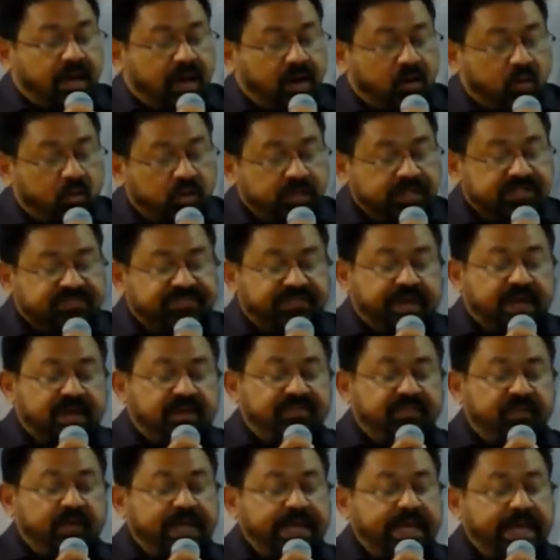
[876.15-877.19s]
who is
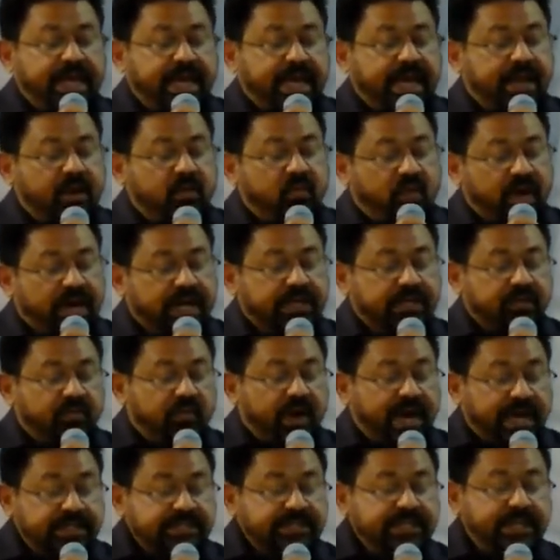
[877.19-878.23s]
fearfully and
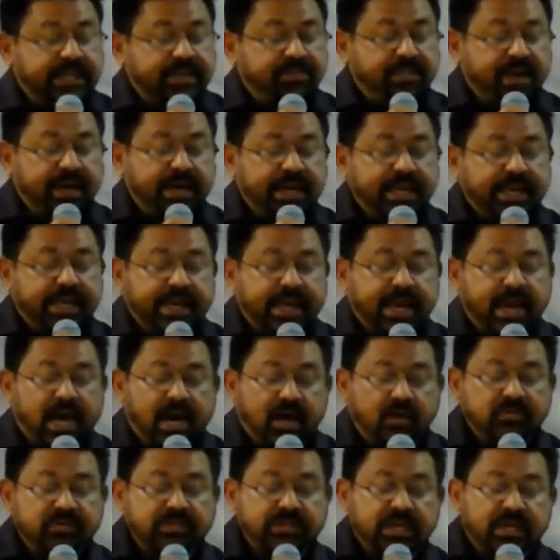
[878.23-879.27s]
wisely building a
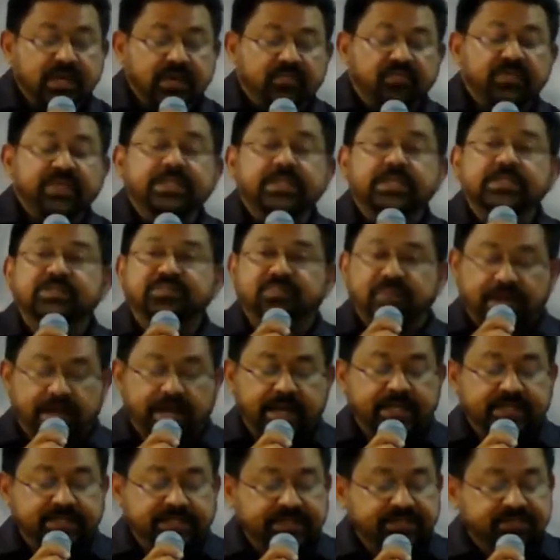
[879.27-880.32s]
house with these
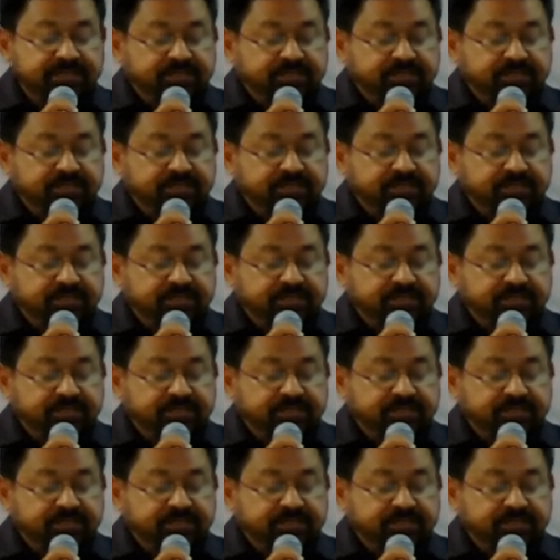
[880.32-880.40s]
pillars.